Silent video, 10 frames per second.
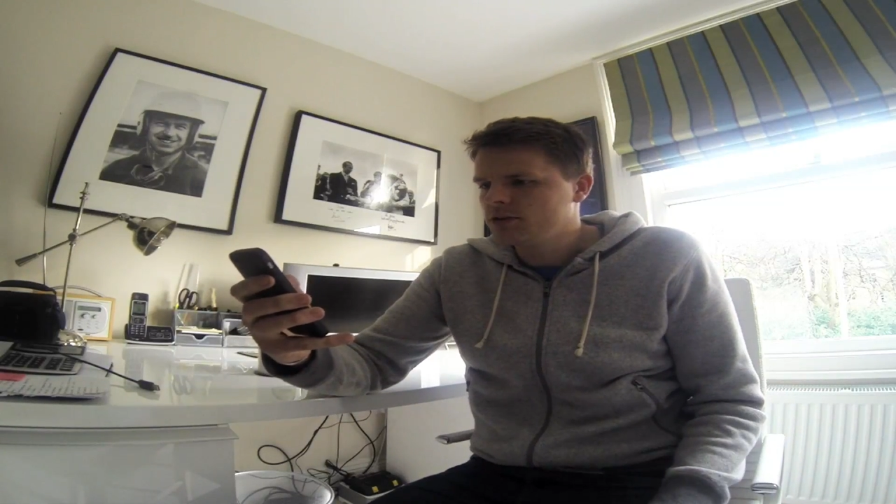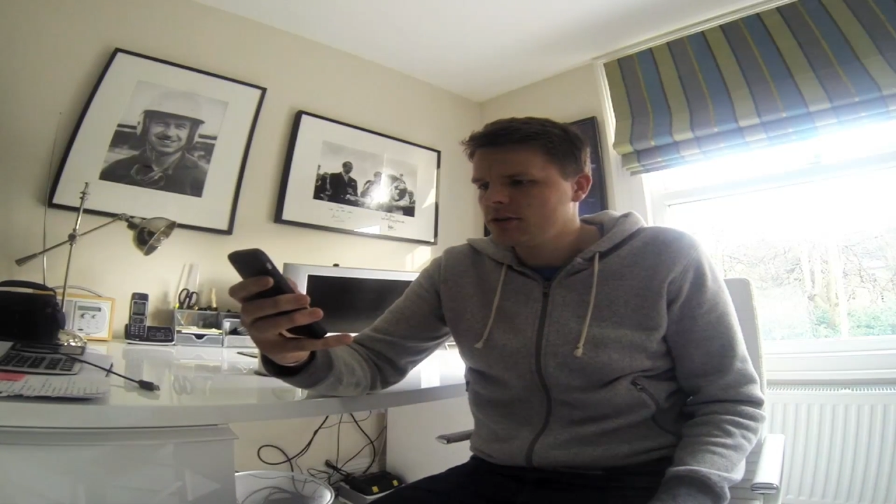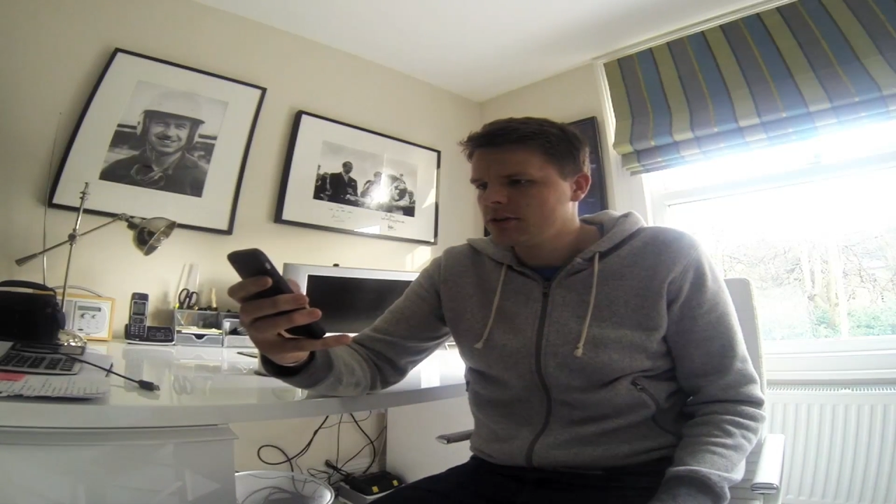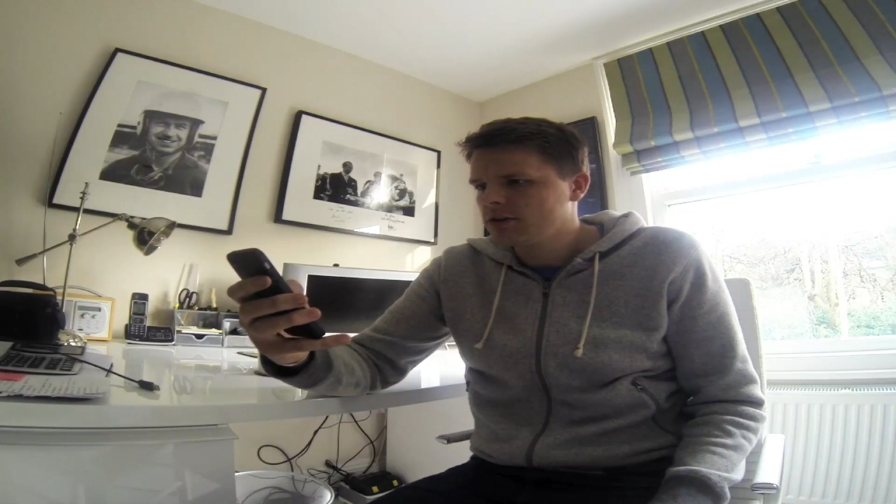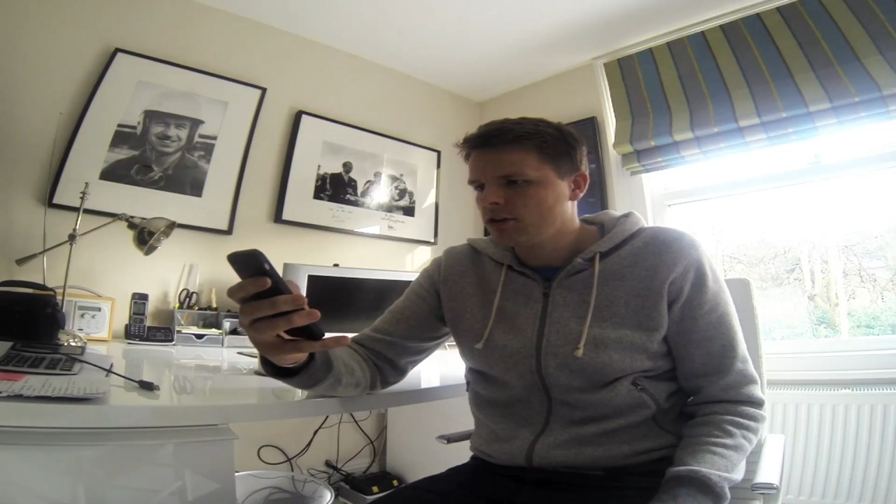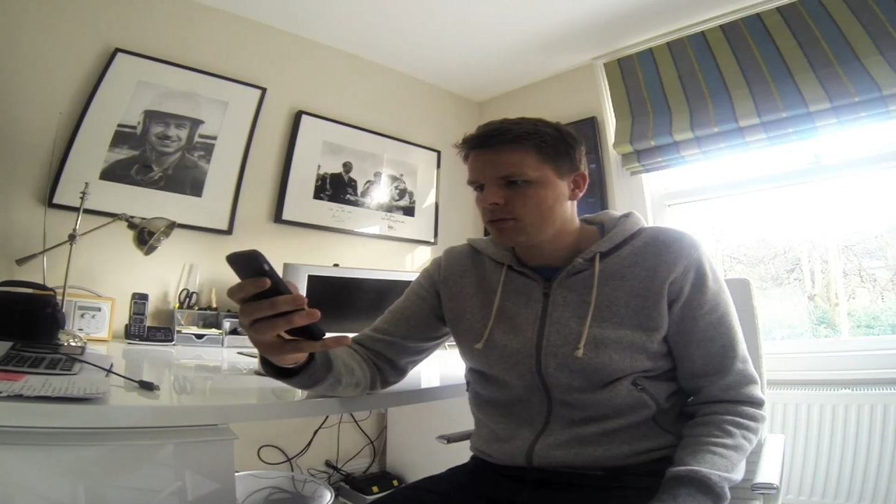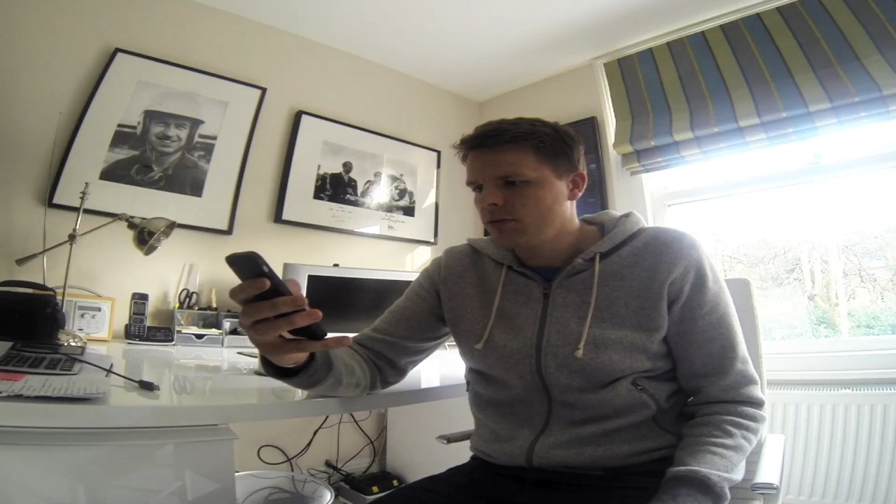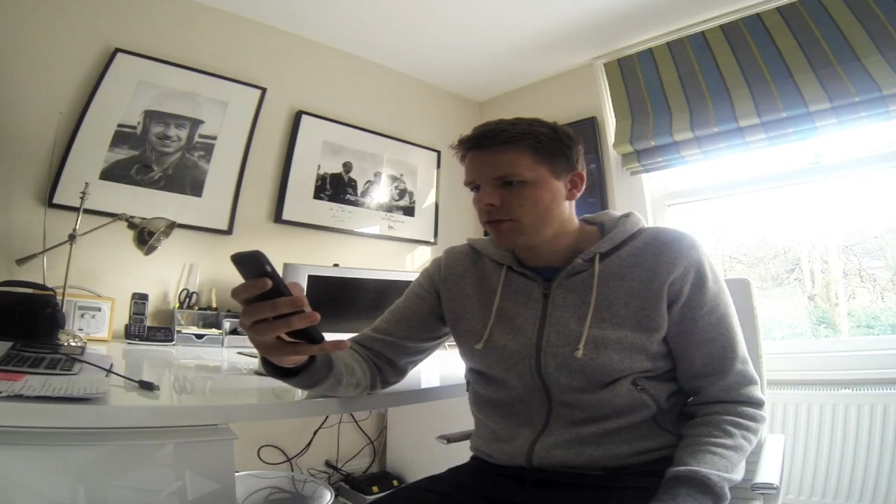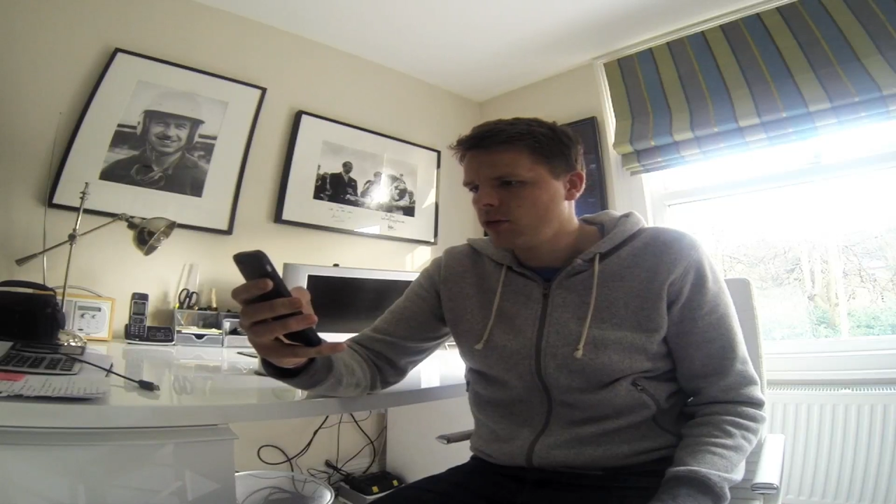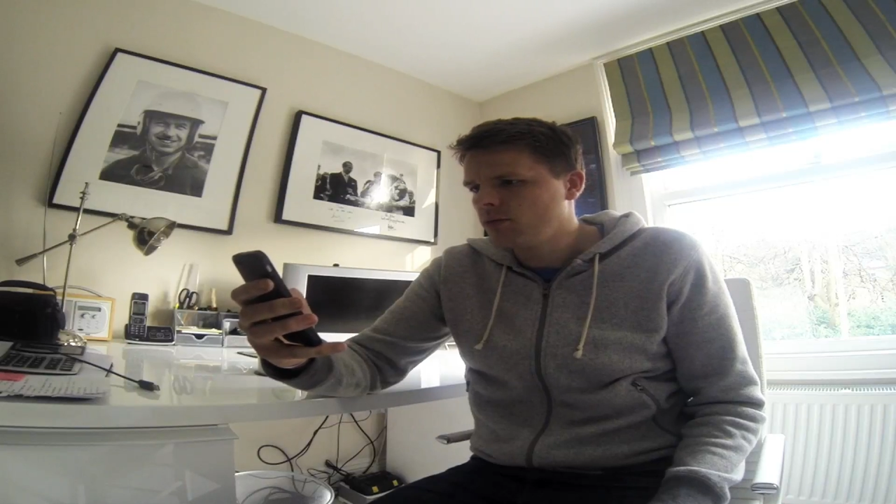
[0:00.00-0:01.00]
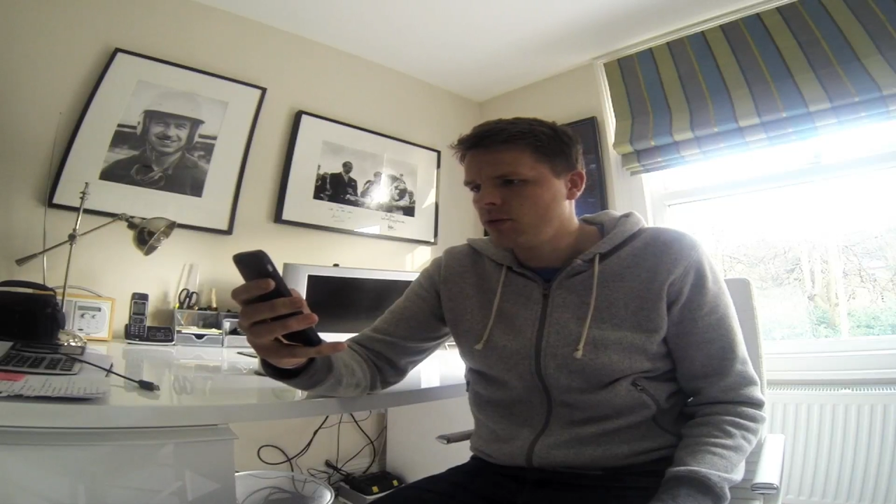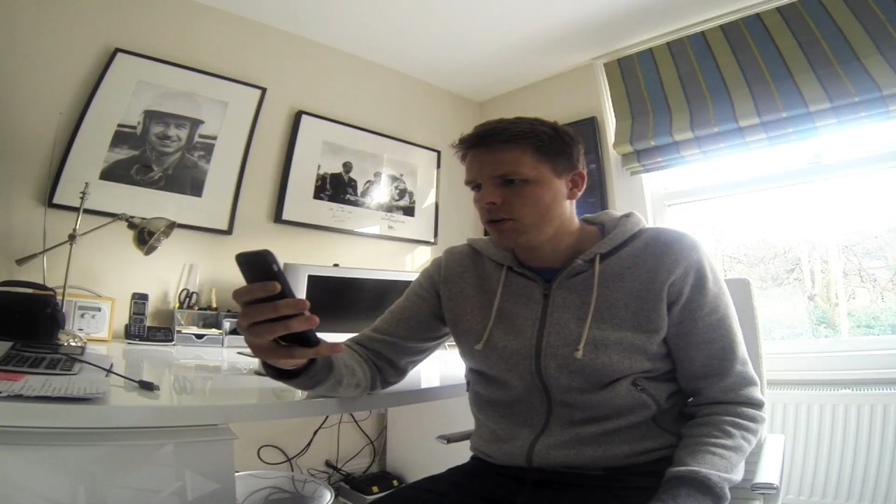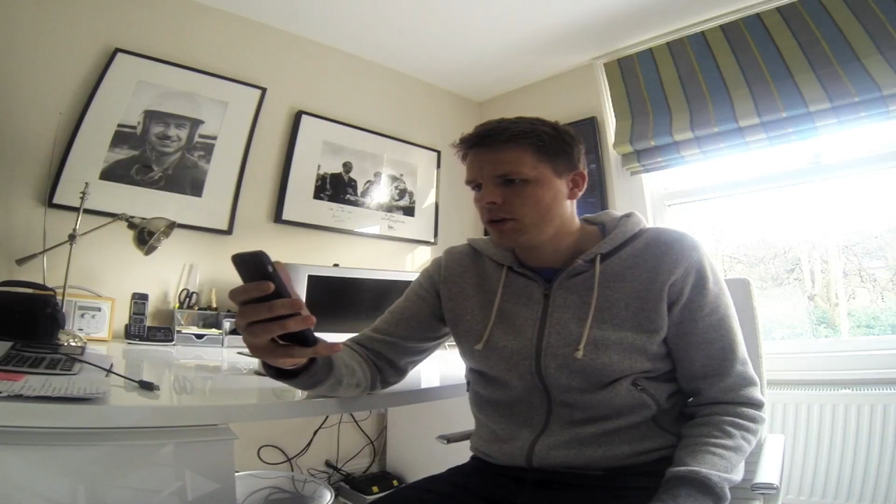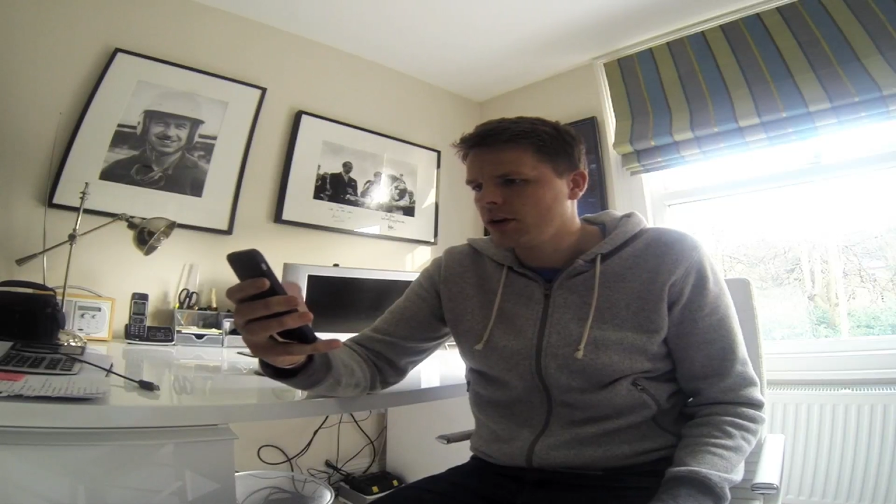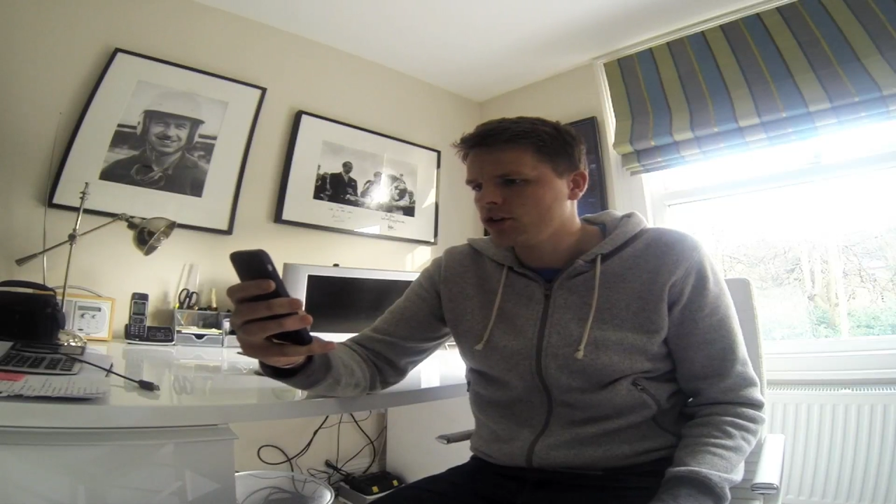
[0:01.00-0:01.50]
So let's go to my phone book
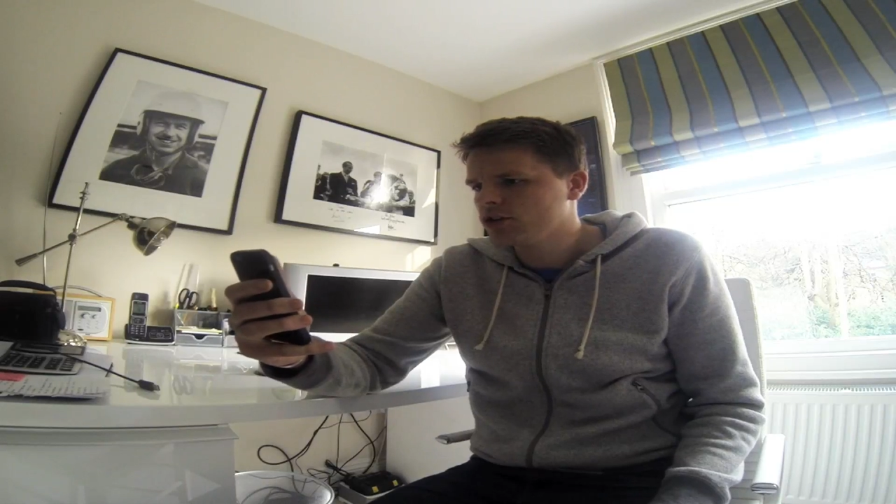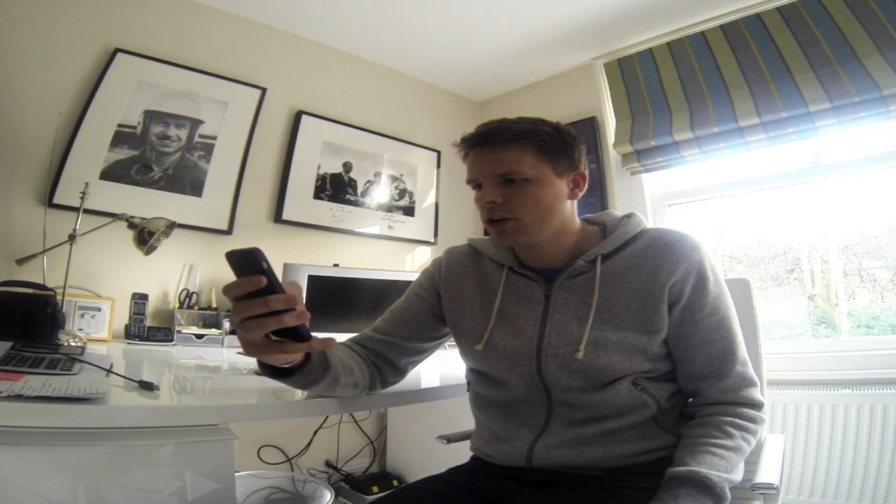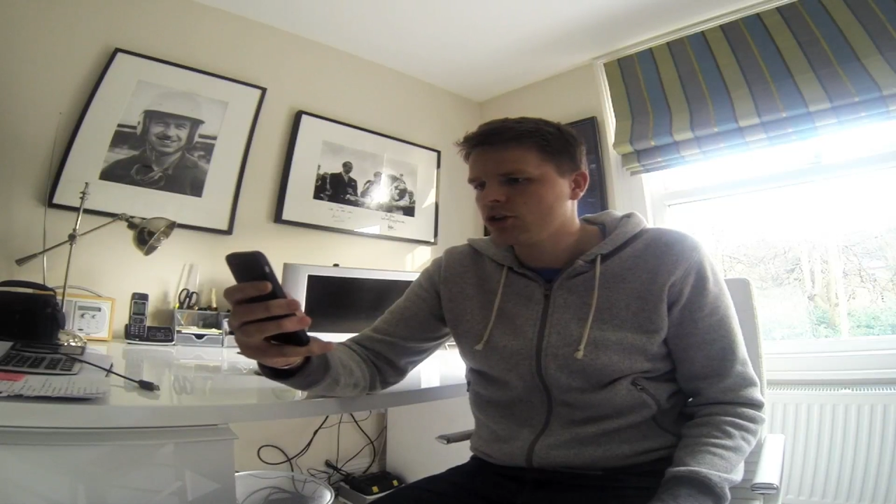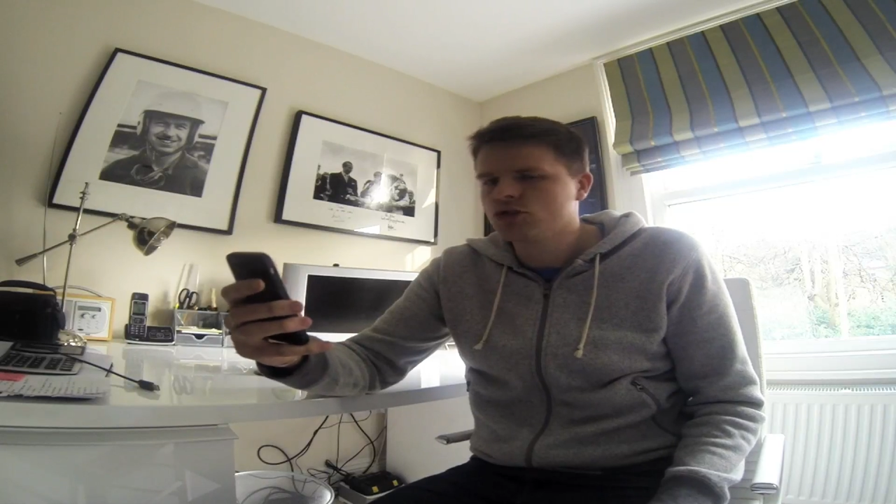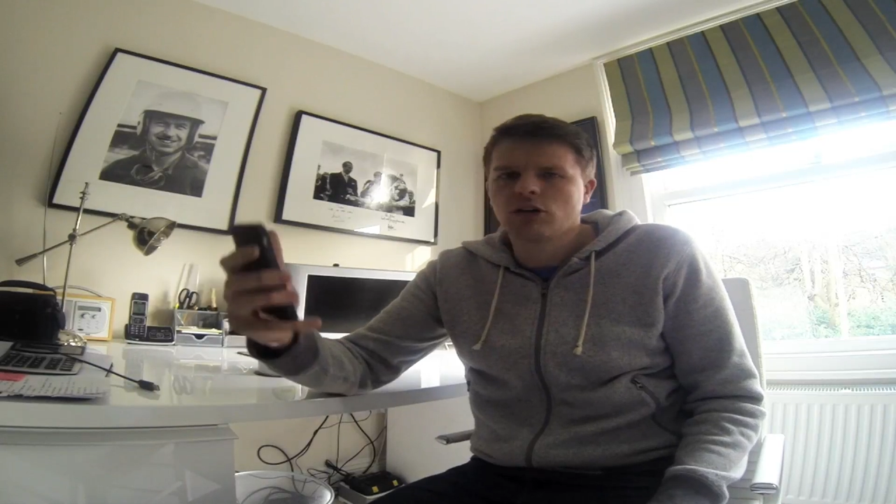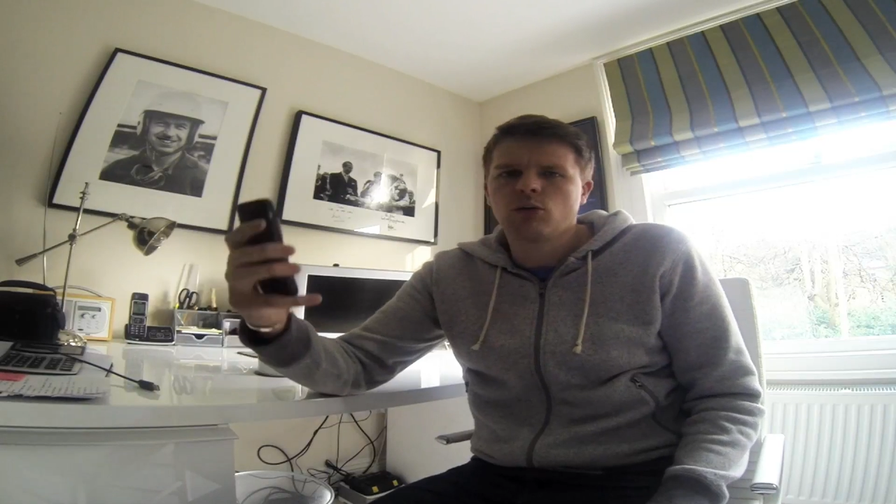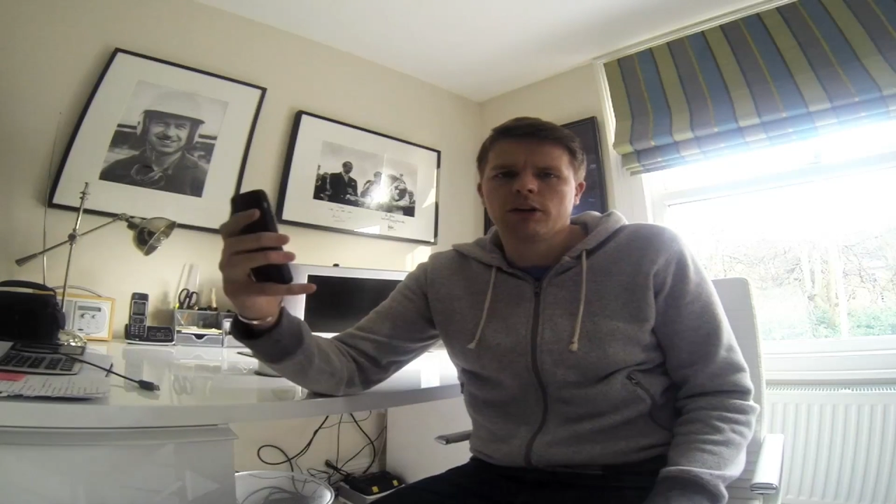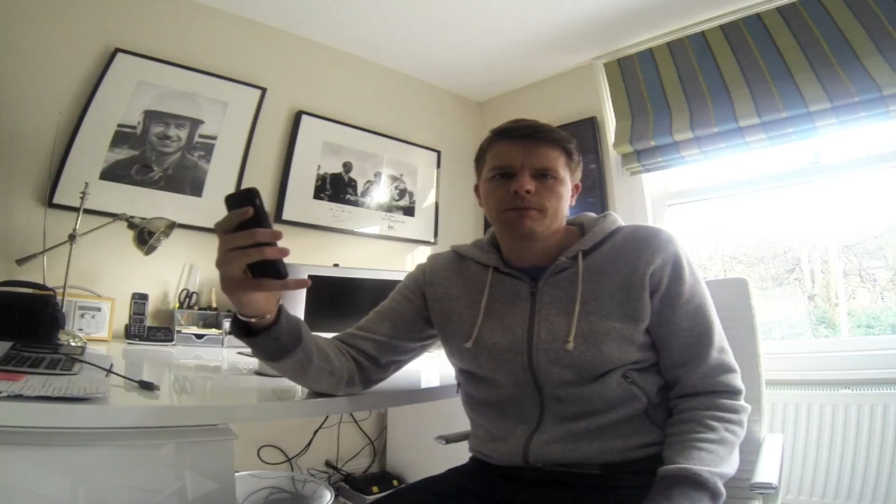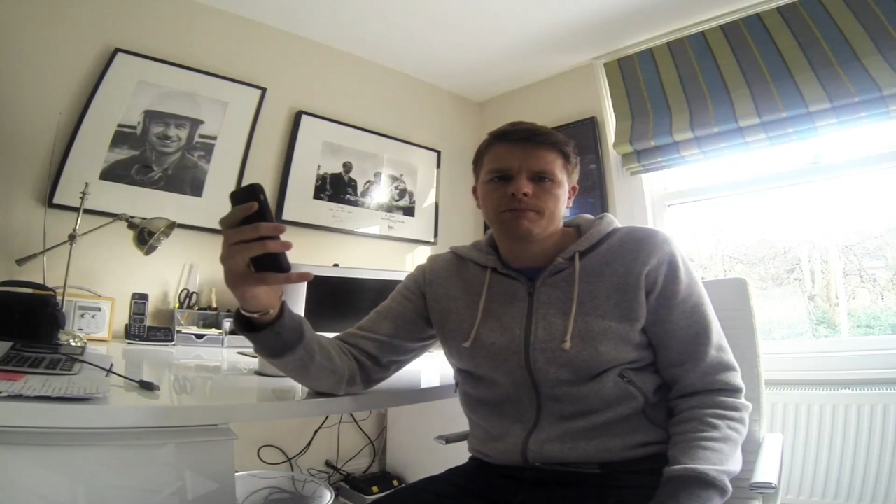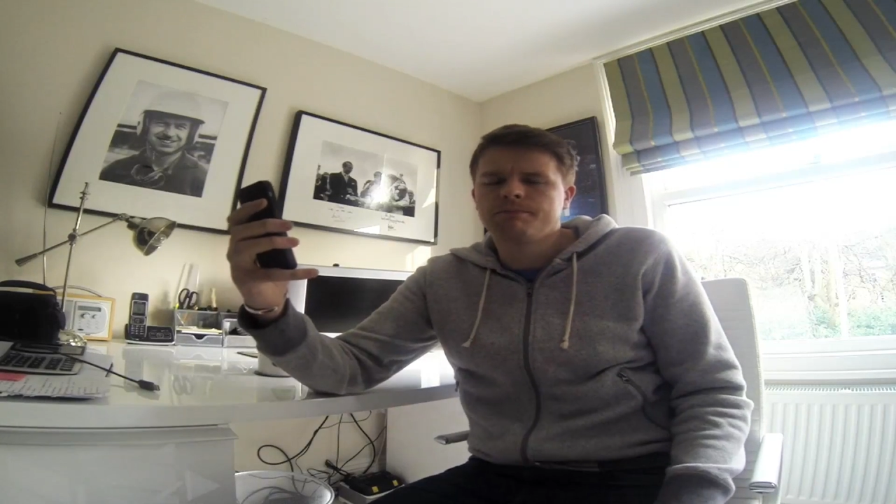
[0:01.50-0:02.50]
and just get scrolling